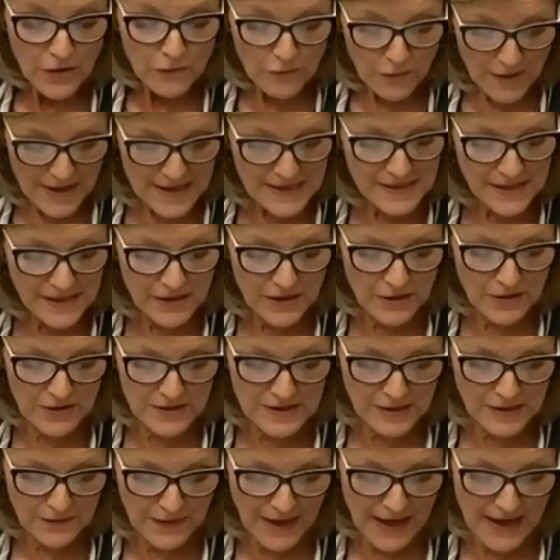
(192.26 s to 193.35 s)
Recent
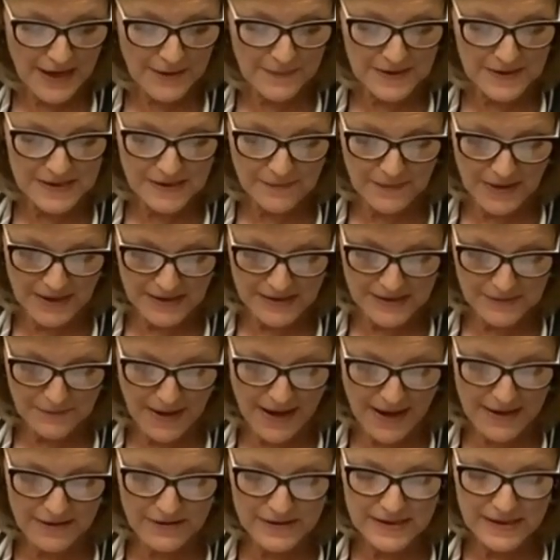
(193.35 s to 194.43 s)
use of cannabis amongst
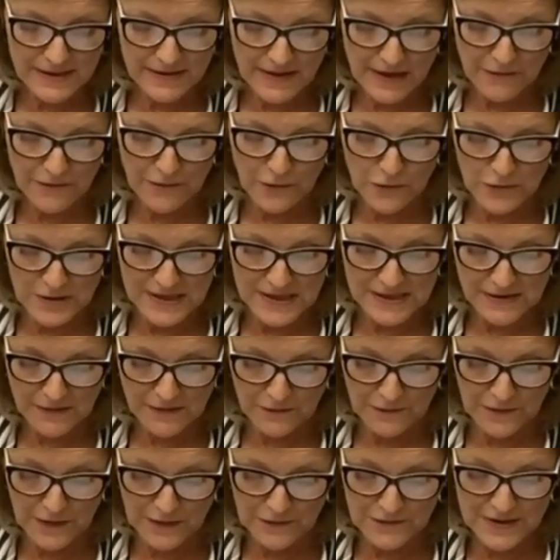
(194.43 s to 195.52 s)
males in their 40s
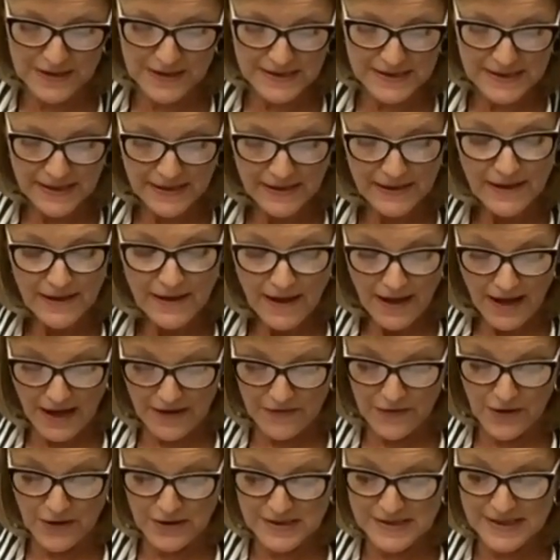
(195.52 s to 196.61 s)
and 50s
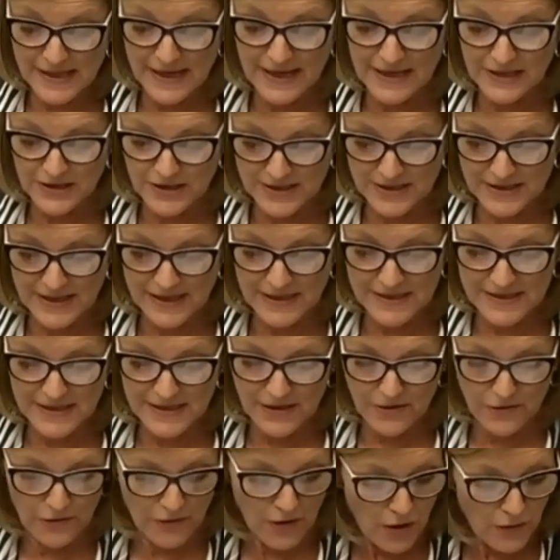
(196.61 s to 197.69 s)
and those aged
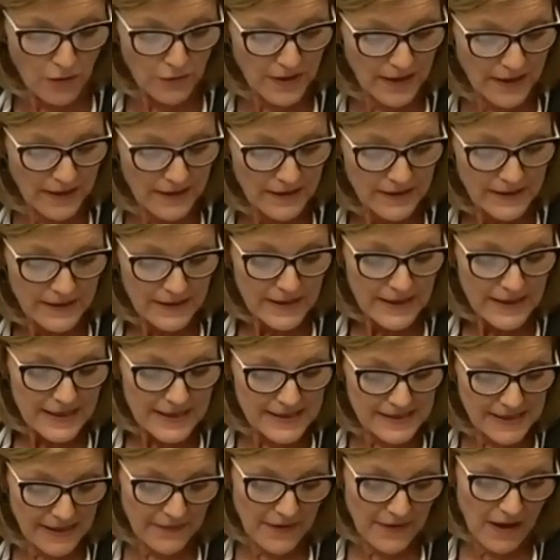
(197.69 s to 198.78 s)
60 or older
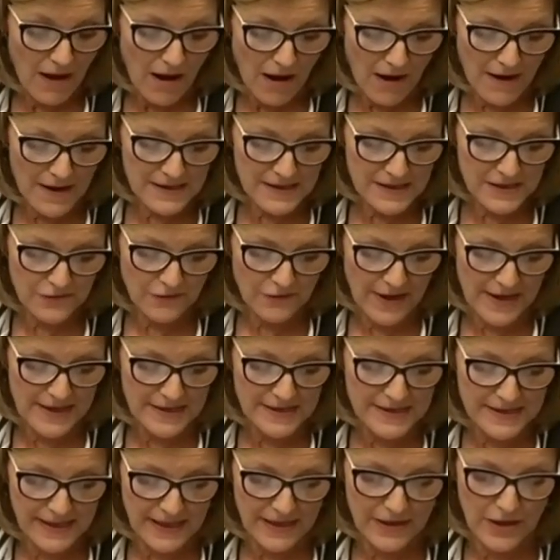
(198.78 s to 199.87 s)
is at the highest rate
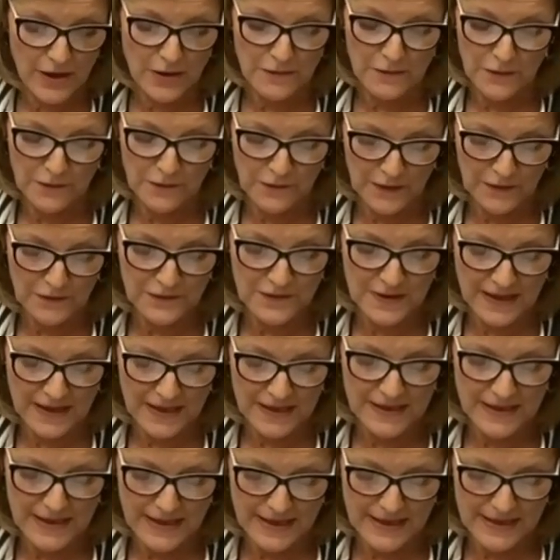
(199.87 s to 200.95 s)
seen over
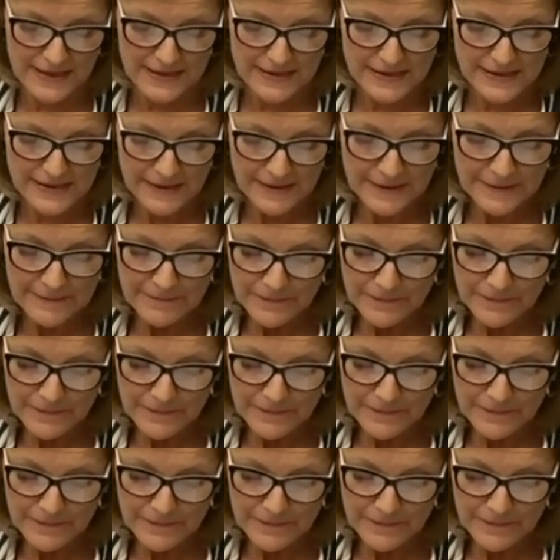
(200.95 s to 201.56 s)
15 years,